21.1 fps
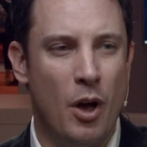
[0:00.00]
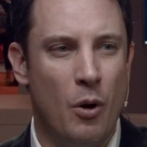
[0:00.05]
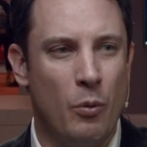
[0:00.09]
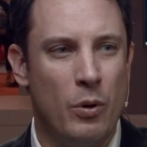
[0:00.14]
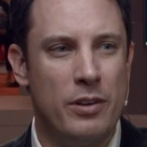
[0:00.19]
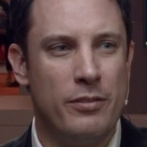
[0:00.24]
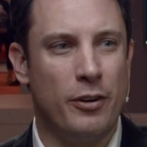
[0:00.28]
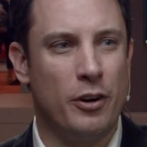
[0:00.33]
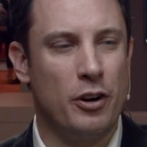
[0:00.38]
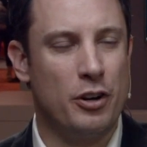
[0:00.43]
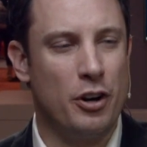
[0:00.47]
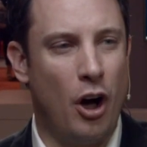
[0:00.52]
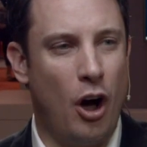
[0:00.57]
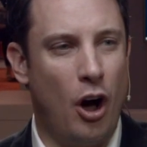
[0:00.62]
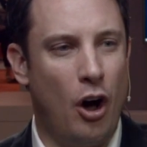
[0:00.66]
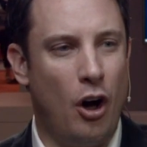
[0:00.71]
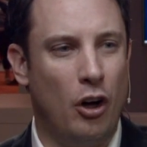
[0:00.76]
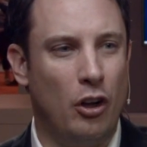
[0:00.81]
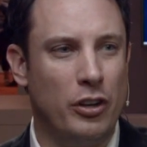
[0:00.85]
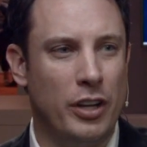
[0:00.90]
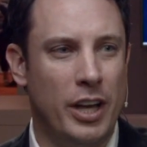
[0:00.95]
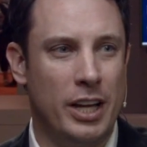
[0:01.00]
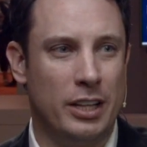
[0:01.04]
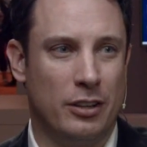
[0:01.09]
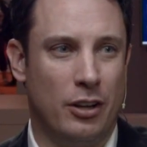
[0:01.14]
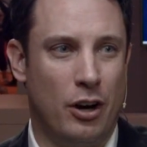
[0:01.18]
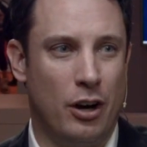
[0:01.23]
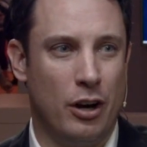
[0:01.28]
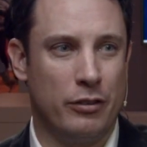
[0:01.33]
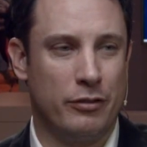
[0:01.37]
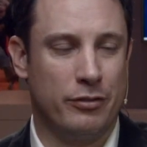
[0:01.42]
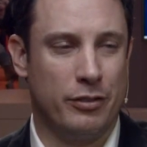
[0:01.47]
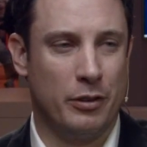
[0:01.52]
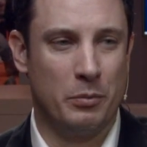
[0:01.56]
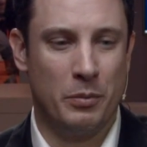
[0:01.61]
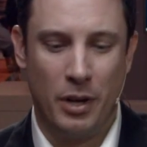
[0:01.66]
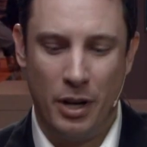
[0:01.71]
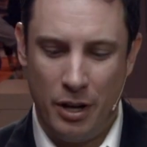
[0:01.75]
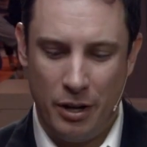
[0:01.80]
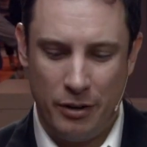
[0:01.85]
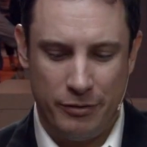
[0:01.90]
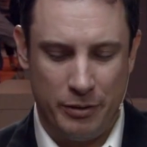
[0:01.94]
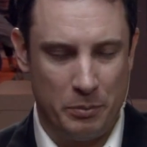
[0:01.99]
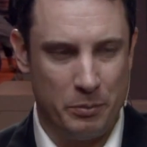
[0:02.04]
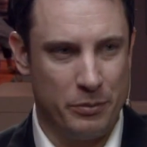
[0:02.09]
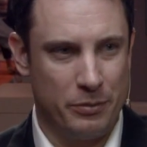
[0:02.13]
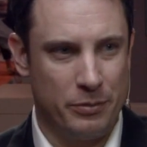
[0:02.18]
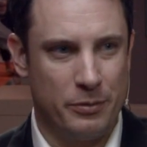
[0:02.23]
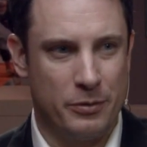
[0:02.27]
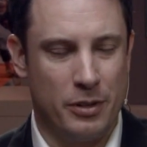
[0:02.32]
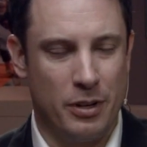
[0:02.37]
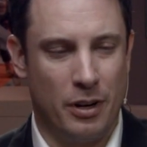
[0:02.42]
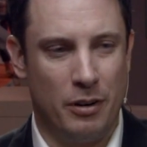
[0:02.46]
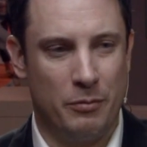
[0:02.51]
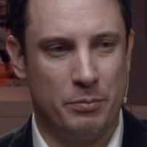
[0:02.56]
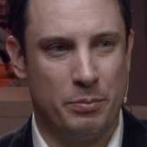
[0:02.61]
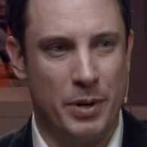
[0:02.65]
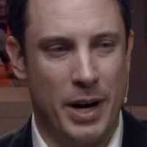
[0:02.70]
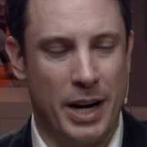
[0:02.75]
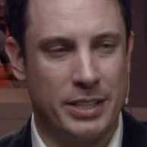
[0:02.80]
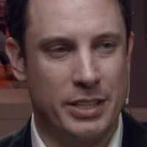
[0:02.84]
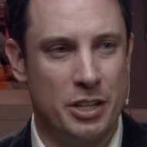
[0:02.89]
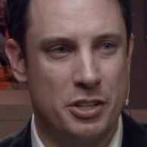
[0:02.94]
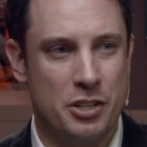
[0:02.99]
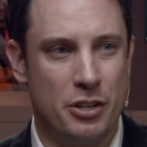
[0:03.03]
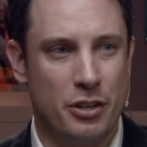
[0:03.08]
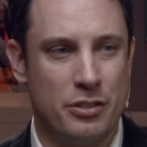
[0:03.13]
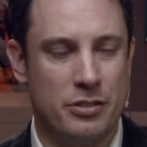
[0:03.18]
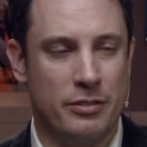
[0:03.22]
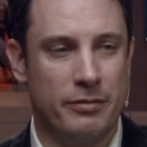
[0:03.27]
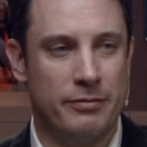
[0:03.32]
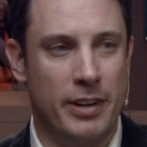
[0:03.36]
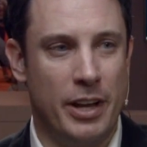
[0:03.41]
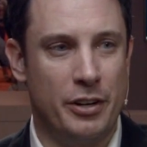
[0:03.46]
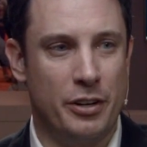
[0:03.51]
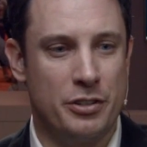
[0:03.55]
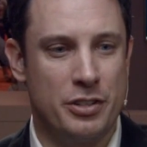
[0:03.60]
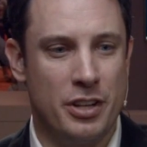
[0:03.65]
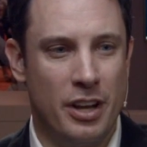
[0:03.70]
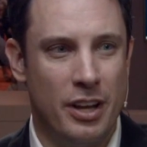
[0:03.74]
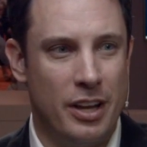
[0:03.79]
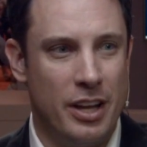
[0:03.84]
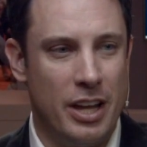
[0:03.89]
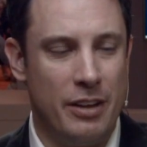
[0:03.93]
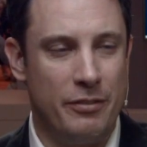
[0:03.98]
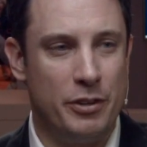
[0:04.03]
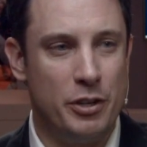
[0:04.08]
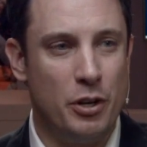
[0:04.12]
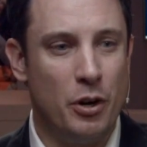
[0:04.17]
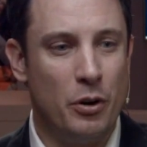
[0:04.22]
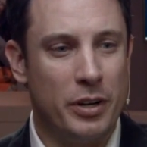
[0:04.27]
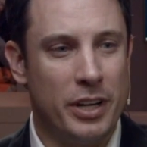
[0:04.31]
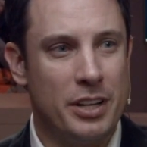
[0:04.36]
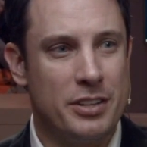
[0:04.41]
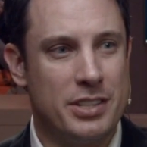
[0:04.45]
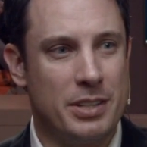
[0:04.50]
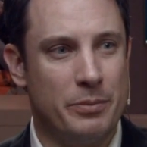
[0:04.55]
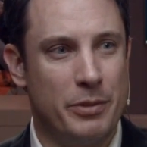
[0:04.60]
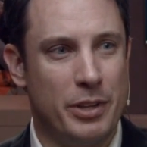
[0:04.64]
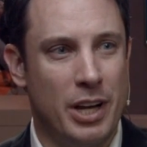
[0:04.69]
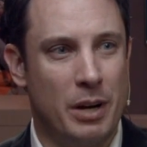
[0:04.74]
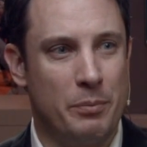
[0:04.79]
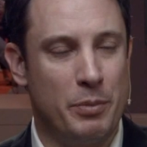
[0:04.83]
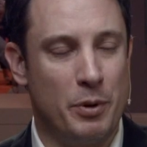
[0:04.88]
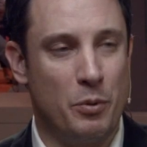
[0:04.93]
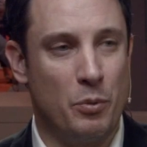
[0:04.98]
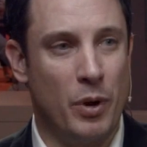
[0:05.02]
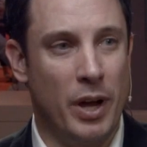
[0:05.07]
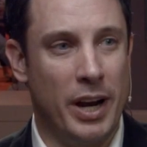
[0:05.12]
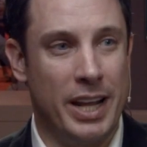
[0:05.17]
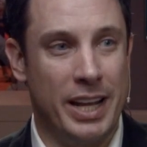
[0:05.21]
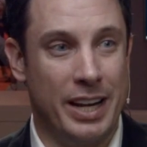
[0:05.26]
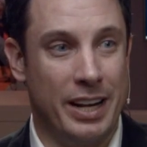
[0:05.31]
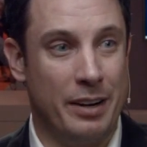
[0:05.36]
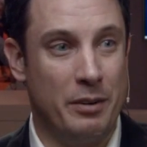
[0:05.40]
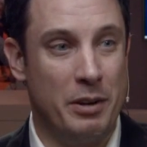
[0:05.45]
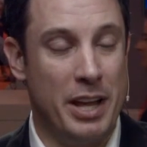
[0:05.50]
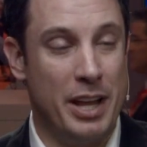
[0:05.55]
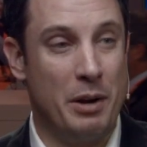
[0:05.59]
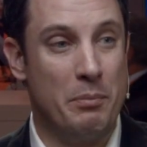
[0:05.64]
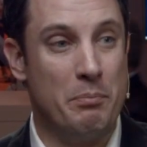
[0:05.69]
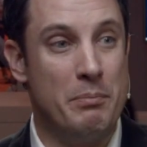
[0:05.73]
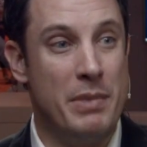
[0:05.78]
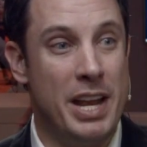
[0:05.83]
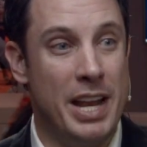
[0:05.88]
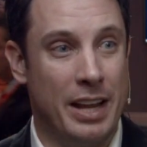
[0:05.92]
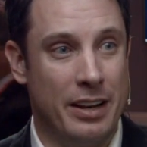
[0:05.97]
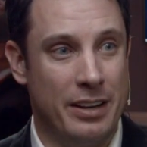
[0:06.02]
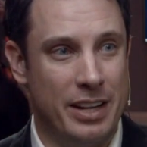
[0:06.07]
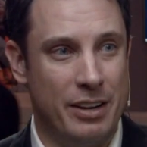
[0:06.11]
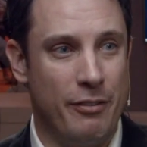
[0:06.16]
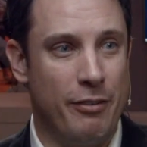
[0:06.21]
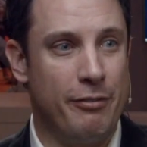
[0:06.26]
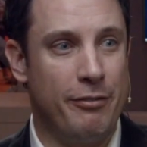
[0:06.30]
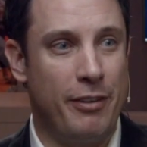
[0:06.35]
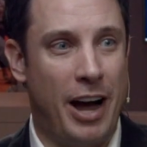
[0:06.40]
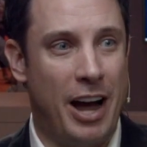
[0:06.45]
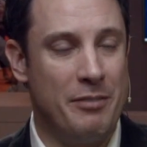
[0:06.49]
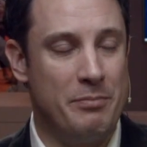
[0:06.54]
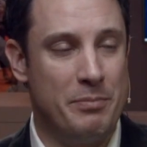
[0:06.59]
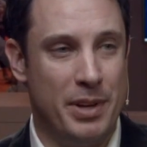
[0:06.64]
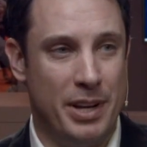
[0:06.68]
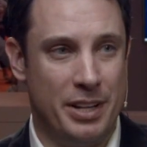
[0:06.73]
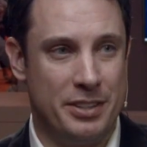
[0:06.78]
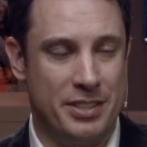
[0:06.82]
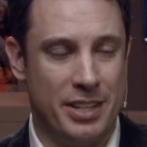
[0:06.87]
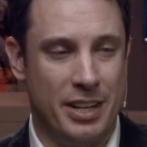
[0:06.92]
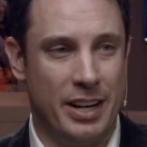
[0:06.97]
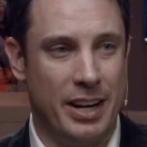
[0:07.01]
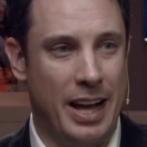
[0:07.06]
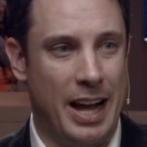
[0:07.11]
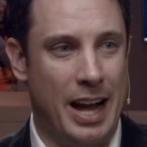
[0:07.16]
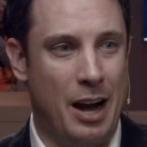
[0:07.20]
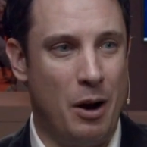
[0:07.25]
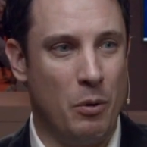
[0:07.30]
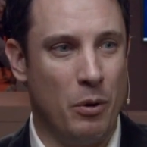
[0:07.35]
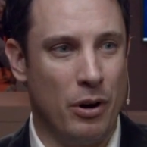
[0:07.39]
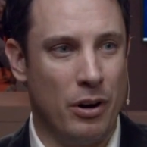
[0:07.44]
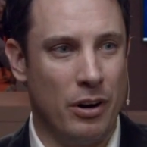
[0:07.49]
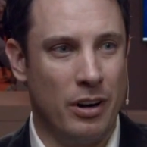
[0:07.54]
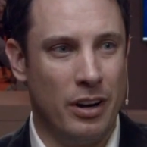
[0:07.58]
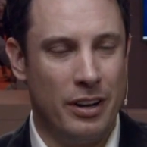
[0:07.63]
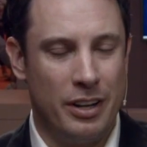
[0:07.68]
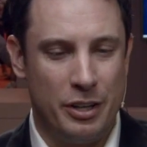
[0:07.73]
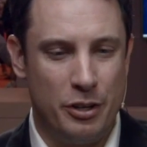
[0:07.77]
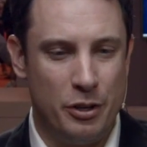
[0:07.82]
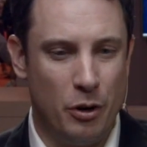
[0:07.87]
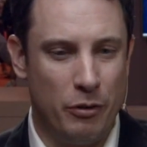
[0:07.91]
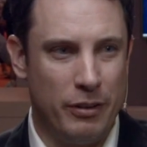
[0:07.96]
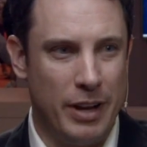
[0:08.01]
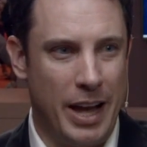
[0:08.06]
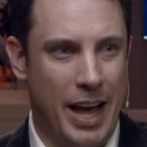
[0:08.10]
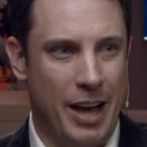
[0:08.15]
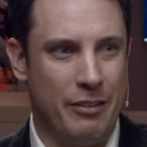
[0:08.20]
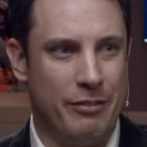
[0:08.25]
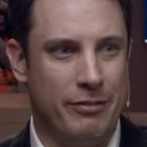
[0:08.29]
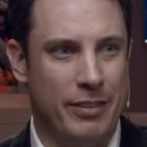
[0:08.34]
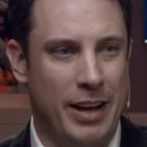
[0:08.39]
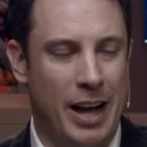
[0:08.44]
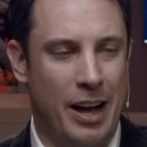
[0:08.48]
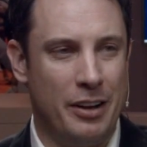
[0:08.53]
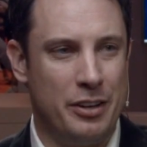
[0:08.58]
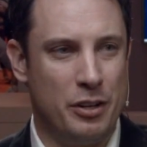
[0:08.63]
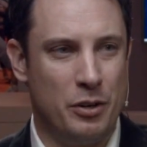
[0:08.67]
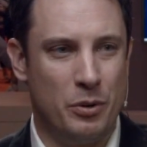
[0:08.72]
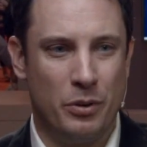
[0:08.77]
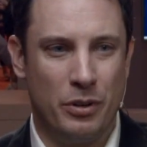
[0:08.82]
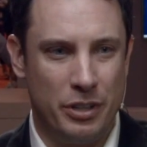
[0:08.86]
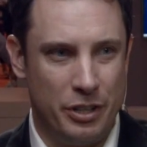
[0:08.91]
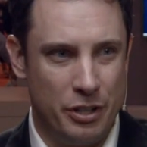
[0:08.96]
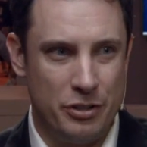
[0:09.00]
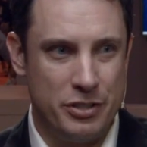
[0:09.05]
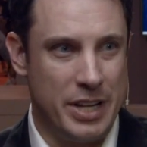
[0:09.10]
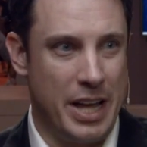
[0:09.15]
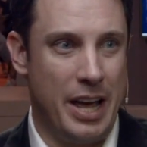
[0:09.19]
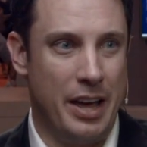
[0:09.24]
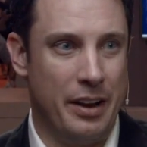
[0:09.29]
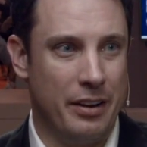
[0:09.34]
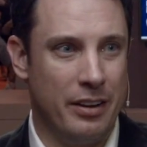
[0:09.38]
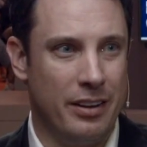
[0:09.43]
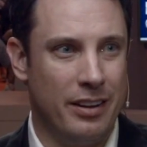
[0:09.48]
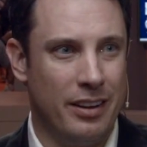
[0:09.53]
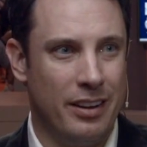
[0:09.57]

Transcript: We've heard all day long from practitioners, from vendors, if you don't get something up and running in a minute, in 5 minutes, in an hour, you don't add value, you're dead.